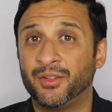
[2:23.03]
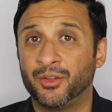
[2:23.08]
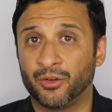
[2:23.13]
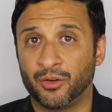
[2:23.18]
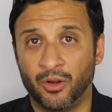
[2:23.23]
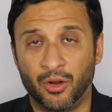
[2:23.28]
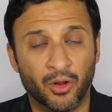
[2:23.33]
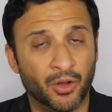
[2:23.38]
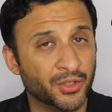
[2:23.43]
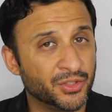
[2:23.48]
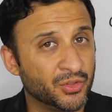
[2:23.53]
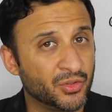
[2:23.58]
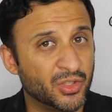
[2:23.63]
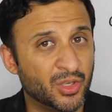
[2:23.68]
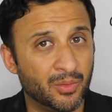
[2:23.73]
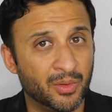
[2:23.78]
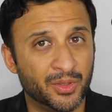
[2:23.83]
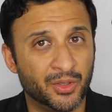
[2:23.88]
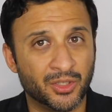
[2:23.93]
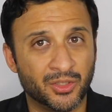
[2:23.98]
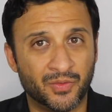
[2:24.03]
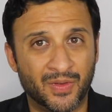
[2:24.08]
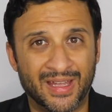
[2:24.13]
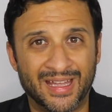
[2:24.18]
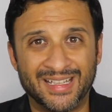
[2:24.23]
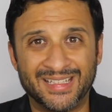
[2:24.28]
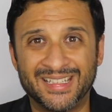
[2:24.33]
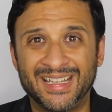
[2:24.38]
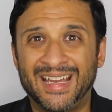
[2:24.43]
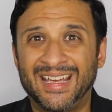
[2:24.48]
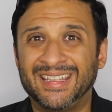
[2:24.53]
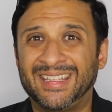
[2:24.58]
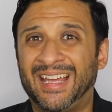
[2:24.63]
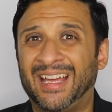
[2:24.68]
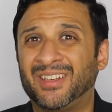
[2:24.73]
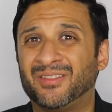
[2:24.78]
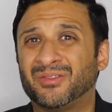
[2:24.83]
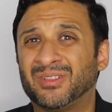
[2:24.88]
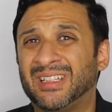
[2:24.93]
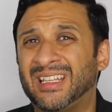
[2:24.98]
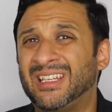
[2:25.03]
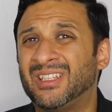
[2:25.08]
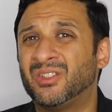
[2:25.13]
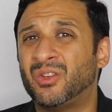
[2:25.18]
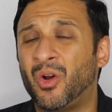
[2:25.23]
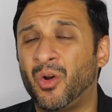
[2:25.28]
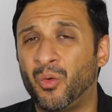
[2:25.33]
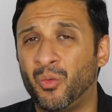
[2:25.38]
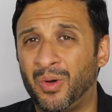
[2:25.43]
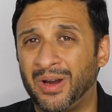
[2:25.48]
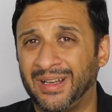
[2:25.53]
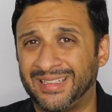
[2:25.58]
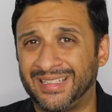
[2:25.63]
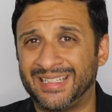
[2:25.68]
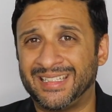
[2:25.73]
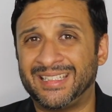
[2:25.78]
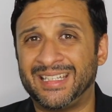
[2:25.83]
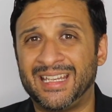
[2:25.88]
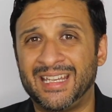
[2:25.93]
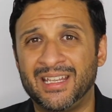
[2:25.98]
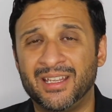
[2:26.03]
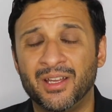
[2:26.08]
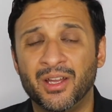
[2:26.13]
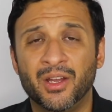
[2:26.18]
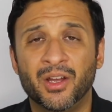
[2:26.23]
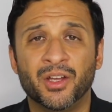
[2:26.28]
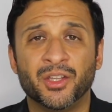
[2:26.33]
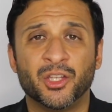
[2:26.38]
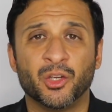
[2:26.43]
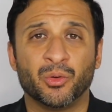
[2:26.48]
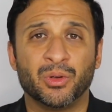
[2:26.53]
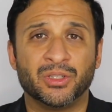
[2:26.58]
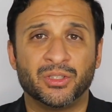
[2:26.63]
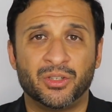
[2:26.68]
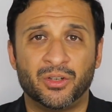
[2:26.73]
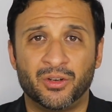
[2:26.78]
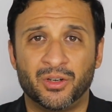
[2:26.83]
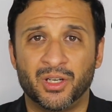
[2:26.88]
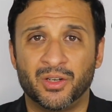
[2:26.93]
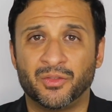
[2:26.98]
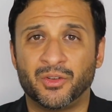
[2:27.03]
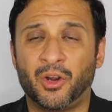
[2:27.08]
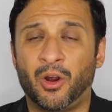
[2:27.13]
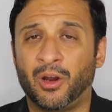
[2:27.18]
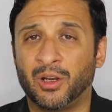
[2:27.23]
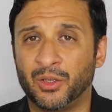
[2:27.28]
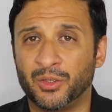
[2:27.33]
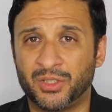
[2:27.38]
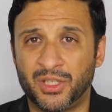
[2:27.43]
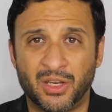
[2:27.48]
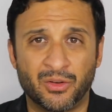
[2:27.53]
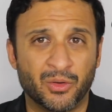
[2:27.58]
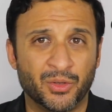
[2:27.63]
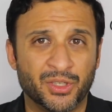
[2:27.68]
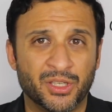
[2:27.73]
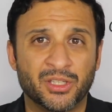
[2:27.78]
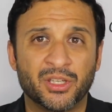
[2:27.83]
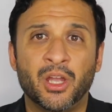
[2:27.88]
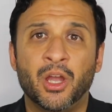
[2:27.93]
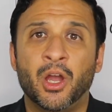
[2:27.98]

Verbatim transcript: there are also some of those fans that really don't want to see the return of Carlos Queiroz's